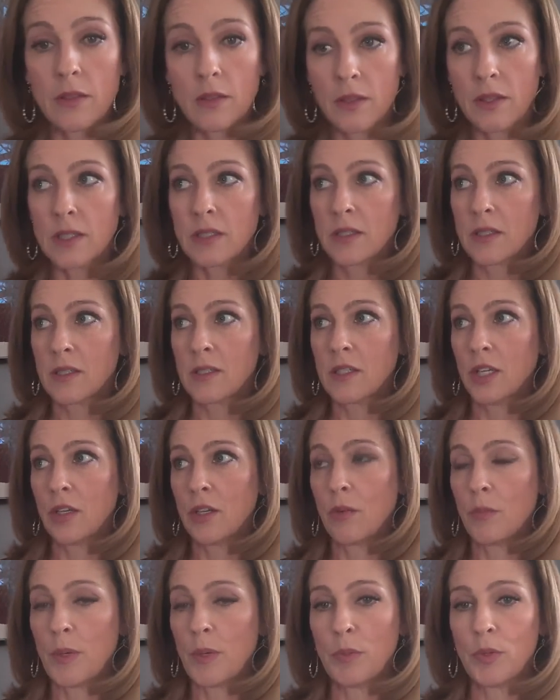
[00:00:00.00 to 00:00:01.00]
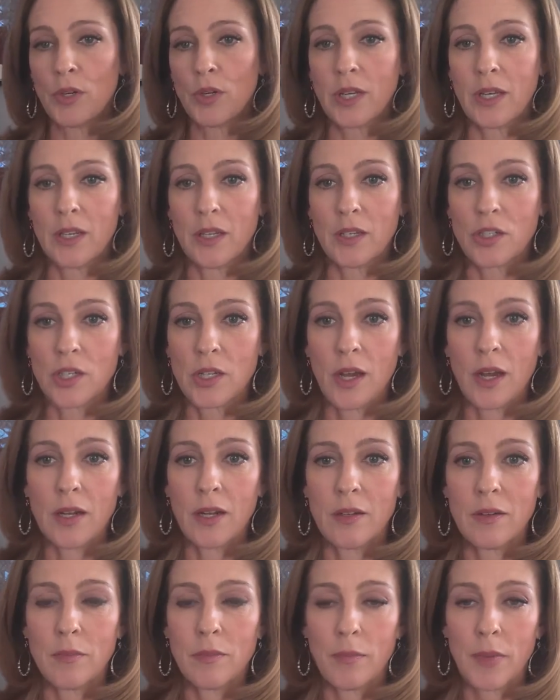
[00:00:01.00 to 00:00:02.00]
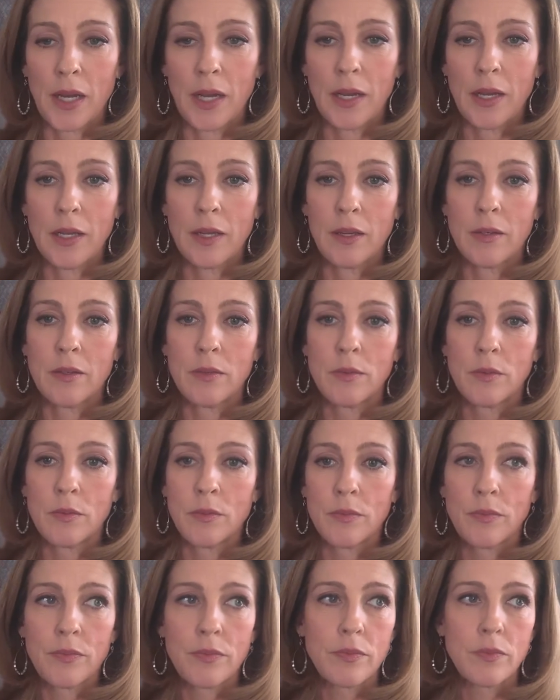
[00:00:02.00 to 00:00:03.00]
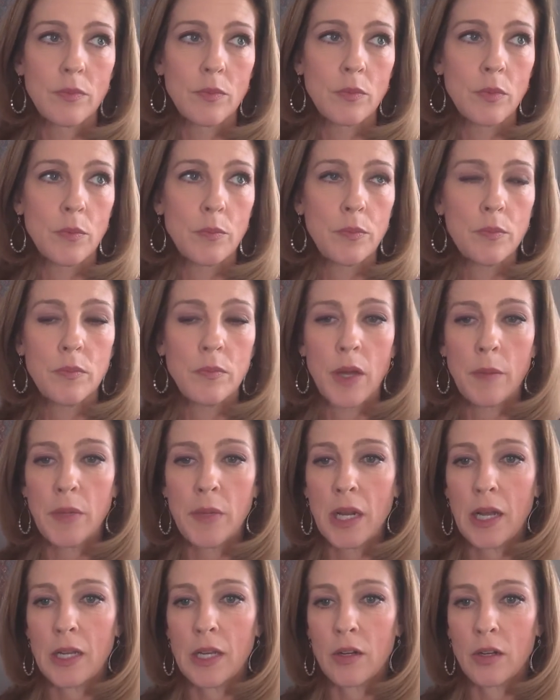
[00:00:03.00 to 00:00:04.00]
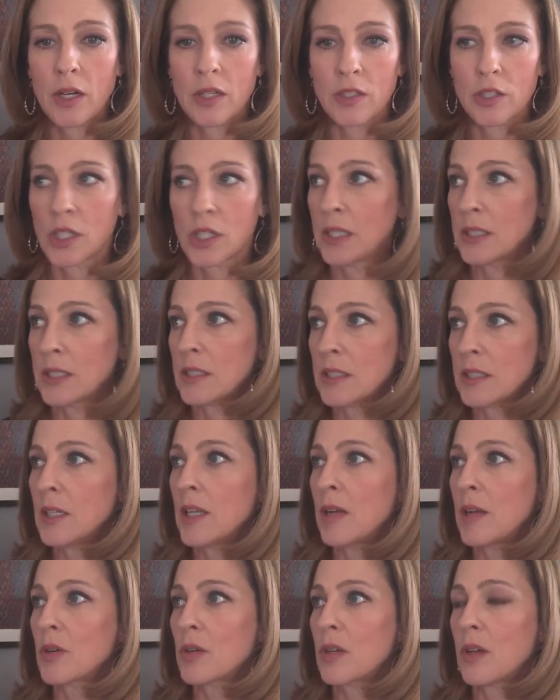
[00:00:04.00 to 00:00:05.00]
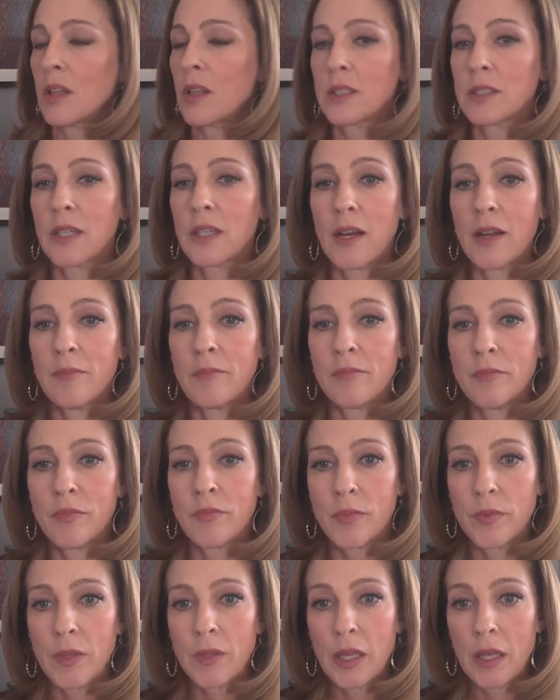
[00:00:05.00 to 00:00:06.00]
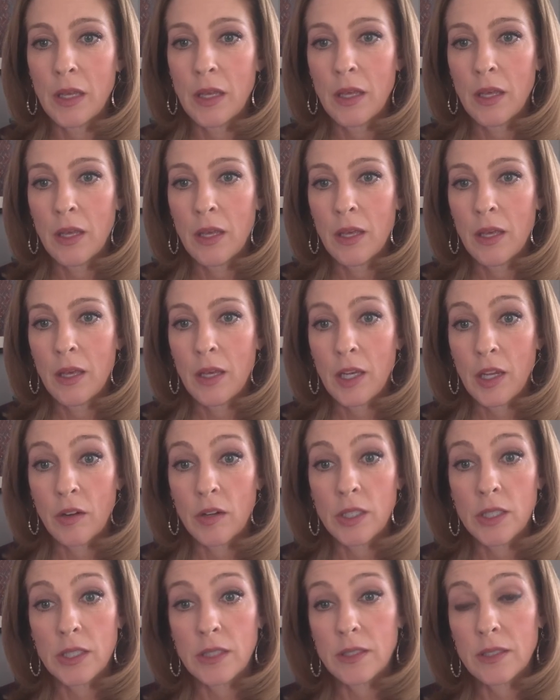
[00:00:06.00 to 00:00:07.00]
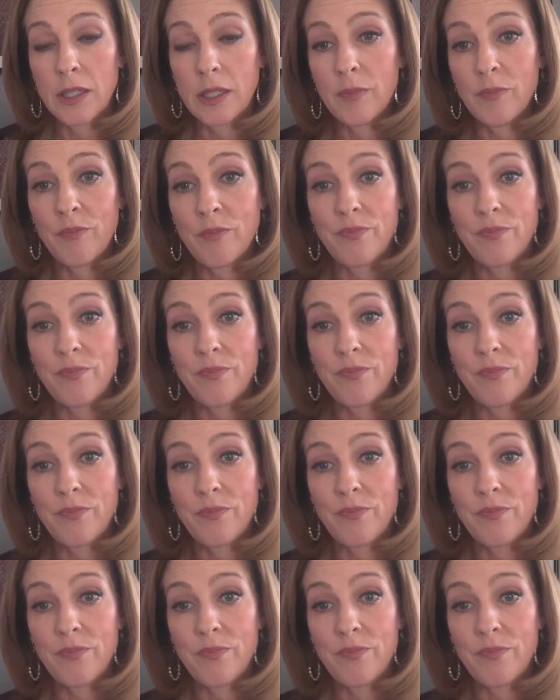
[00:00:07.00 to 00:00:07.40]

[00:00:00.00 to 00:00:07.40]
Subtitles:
This, people are getting shot by, I mean, I hear gunshots in the neighborhood all the time here in DC.